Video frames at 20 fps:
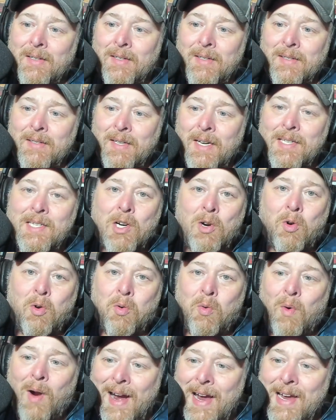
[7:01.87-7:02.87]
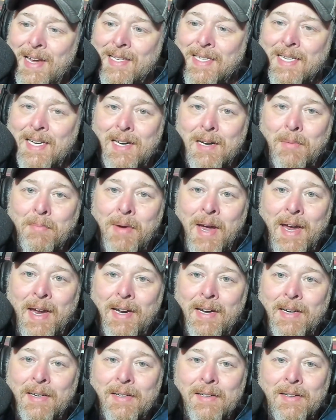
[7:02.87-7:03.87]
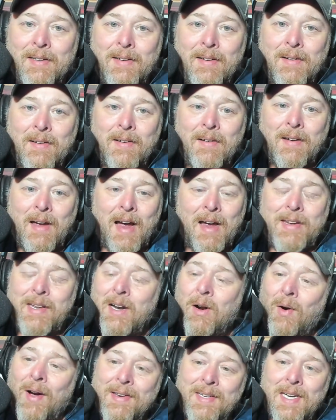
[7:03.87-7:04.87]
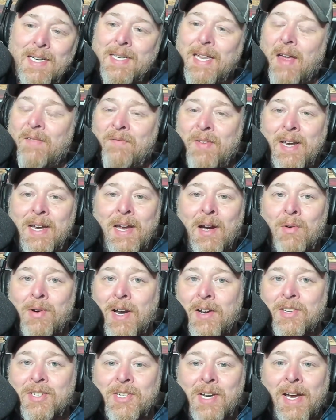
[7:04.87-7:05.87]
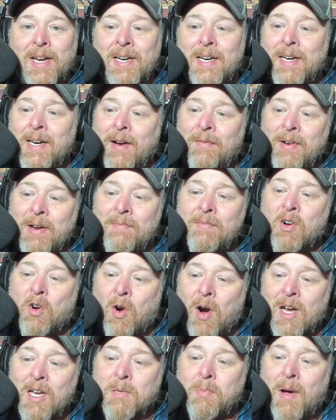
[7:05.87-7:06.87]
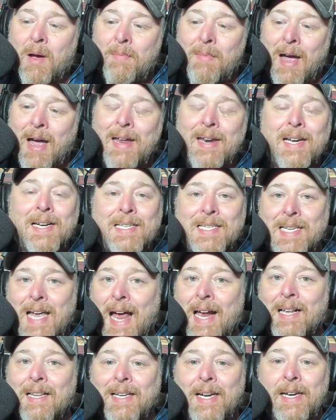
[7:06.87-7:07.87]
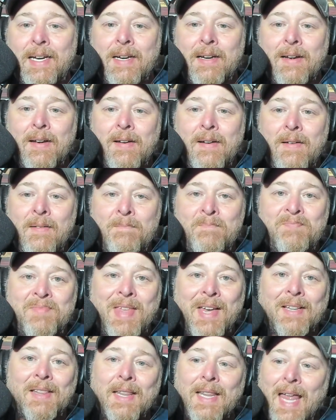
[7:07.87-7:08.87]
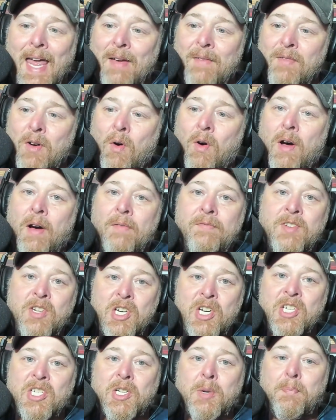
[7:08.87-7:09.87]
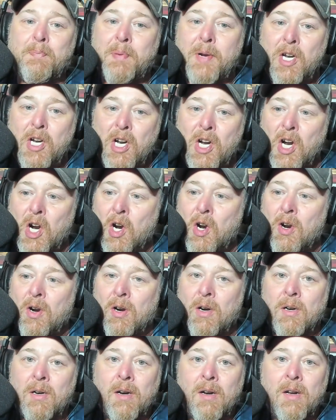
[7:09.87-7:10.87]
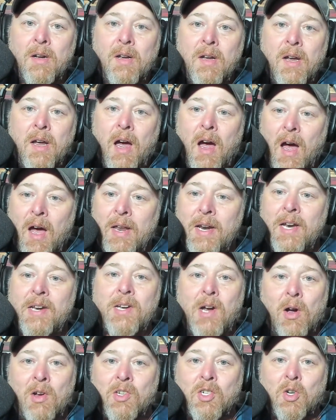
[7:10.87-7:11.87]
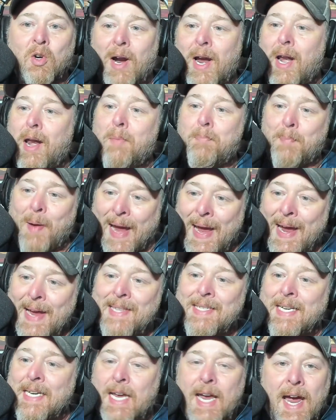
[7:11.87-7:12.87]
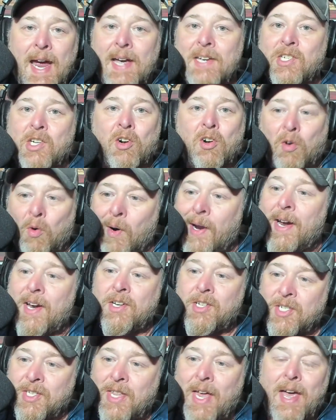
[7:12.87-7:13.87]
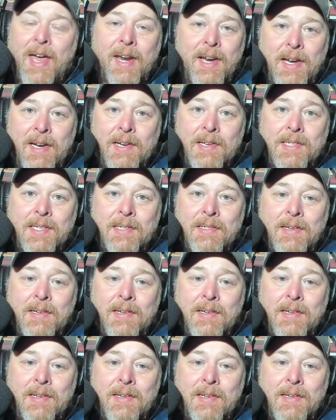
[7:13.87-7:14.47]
That's crazy to me. Uh, you know, I did that video yesterday and it never even crossed my mind exactly the level of just pure, unadulterated, pansy ass cringe that is.